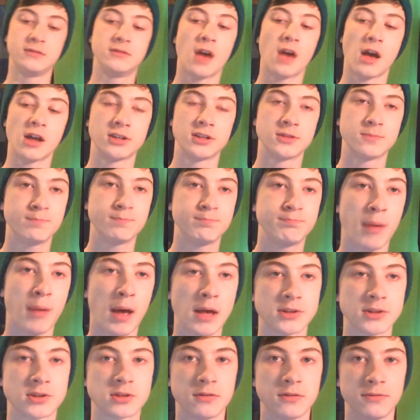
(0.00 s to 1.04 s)
Dad's
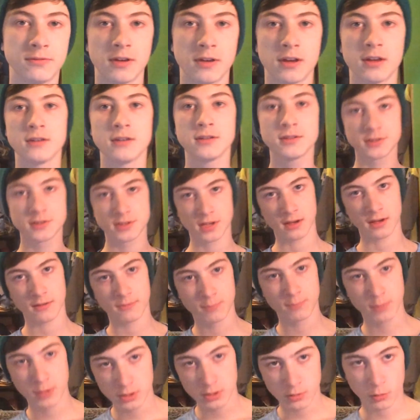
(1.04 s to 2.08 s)
Pasta fans,
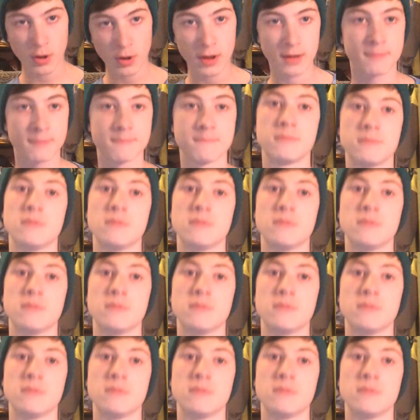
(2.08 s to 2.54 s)
I've been away.